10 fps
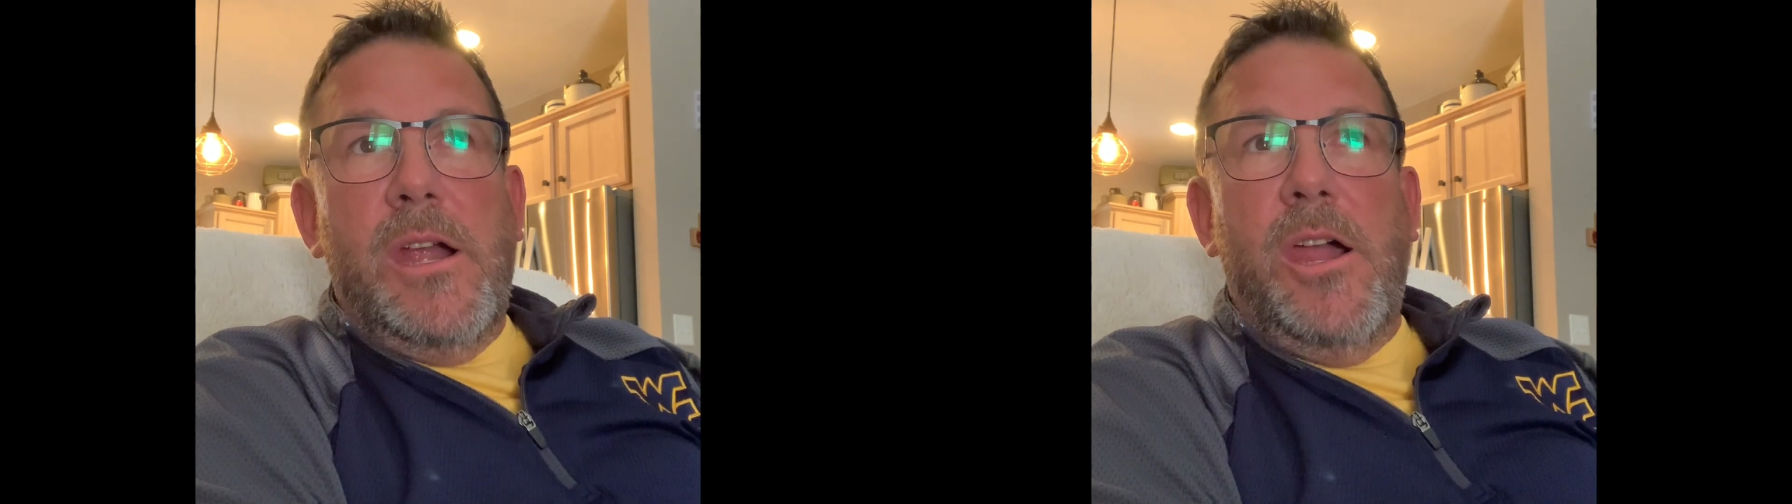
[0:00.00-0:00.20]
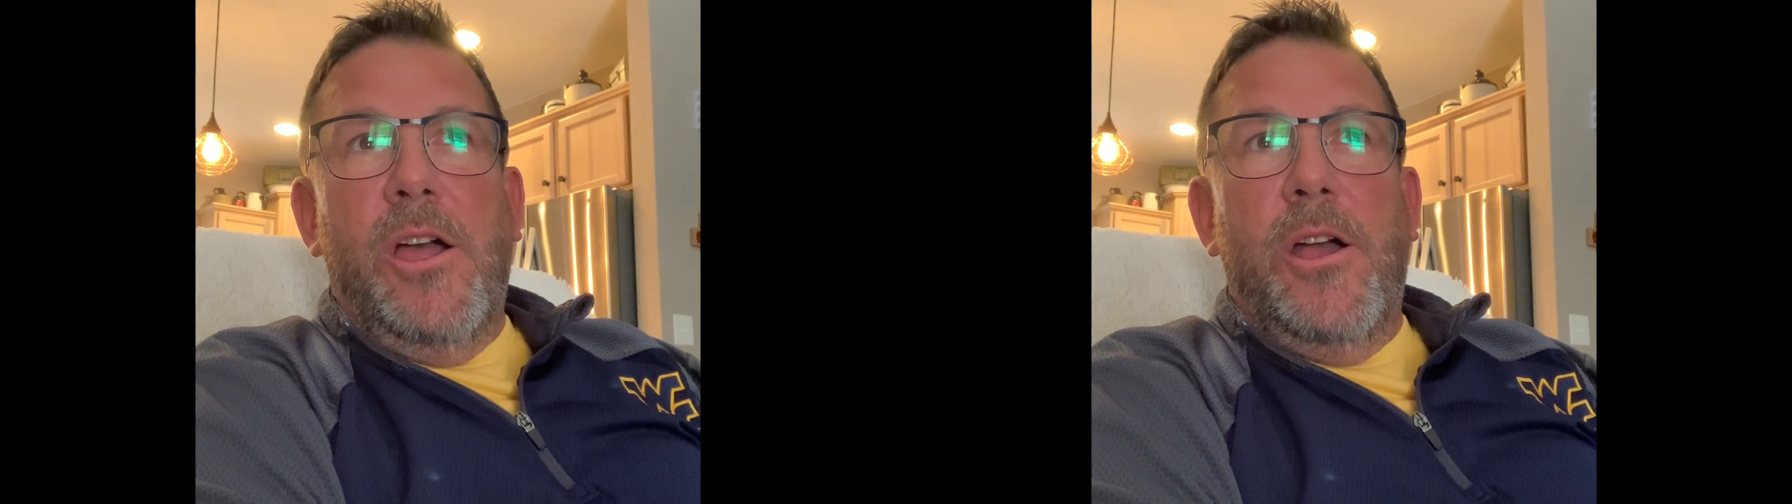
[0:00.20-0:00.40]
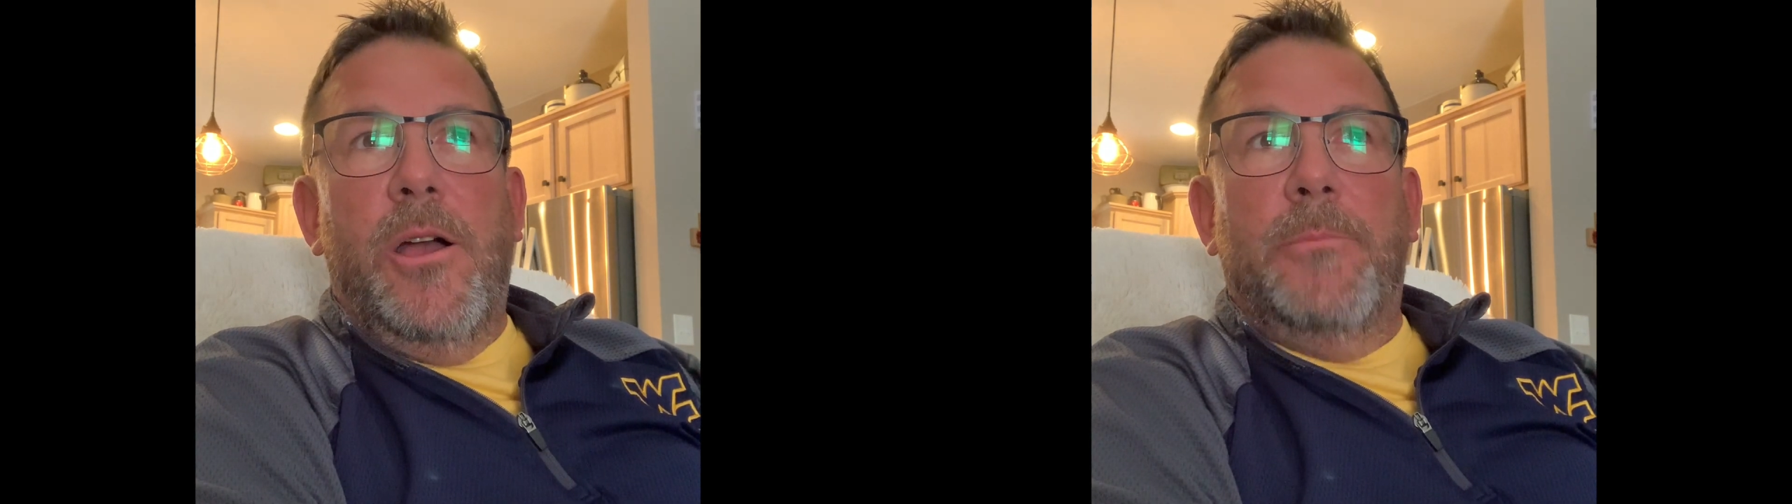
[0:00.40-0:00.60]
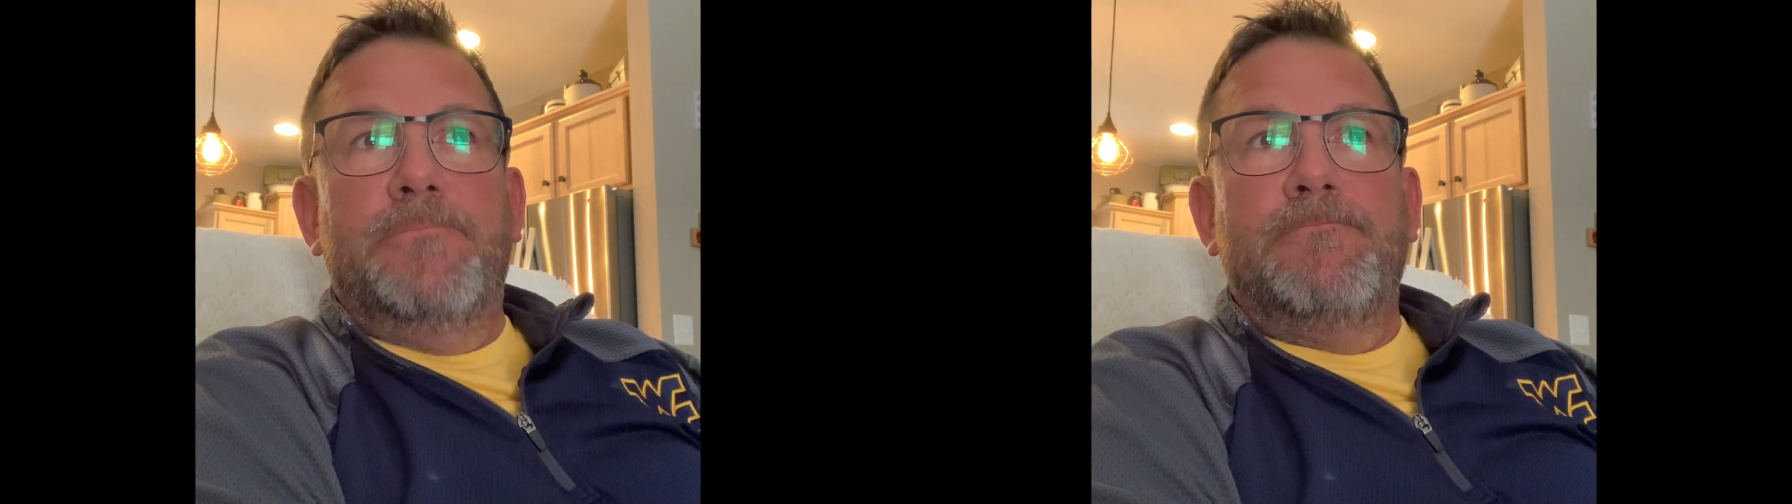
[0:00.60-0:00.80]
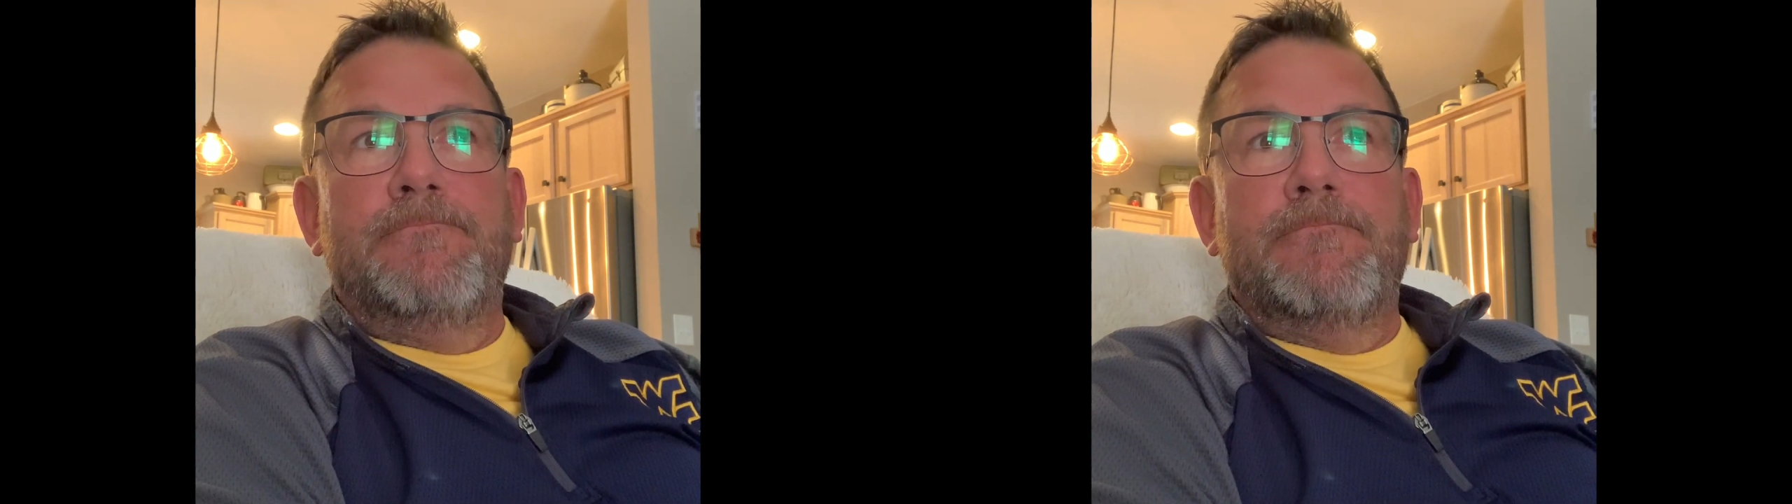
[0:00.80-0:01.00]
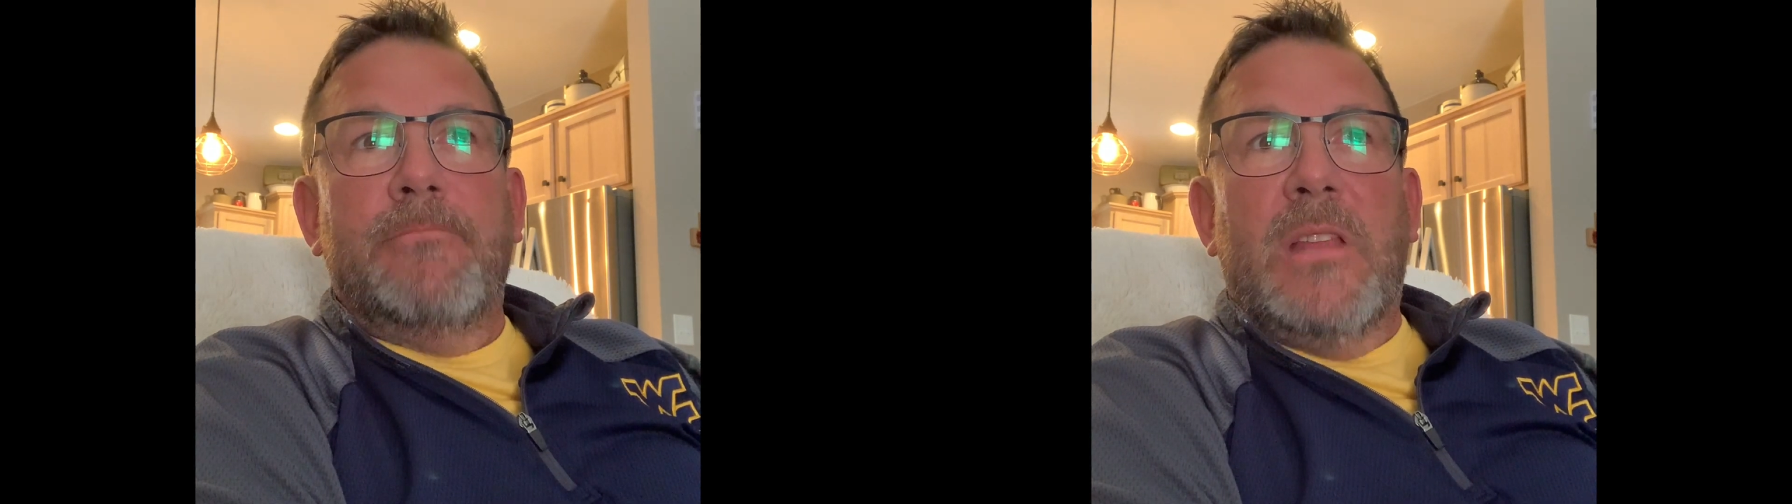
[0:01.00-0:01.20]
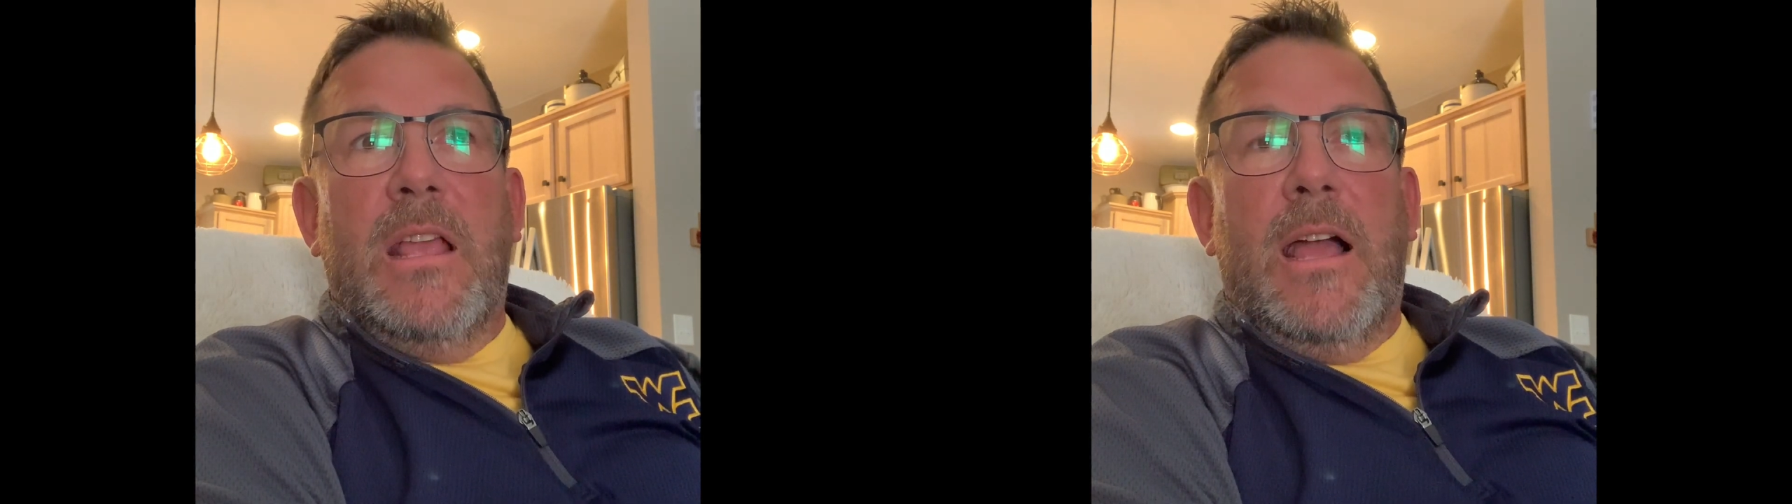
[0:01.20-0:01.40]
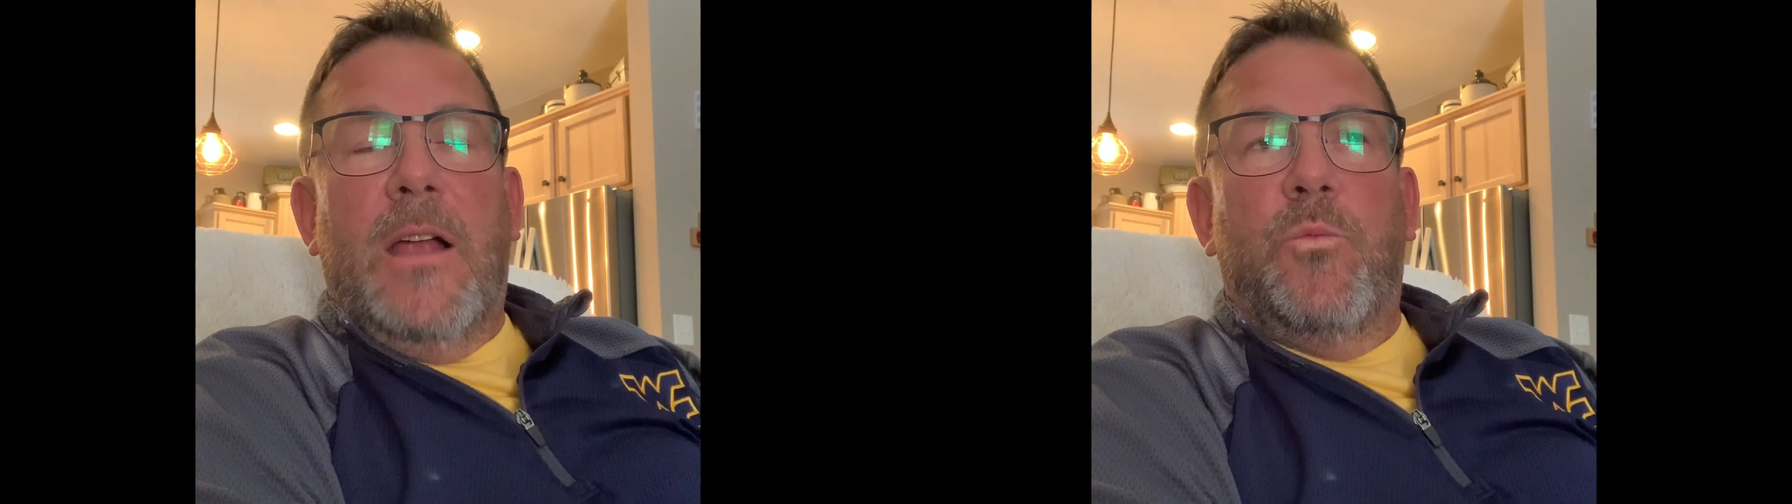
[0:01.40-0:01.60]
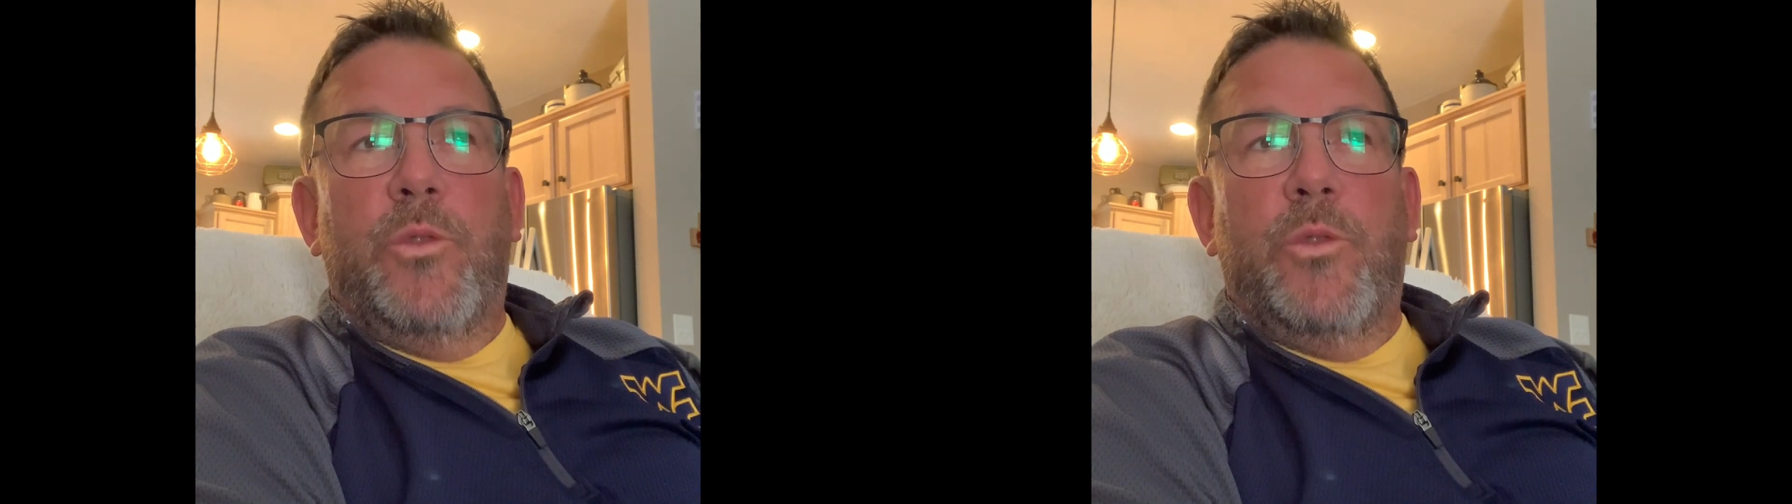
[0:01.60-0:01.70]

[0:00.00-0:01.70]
Um, I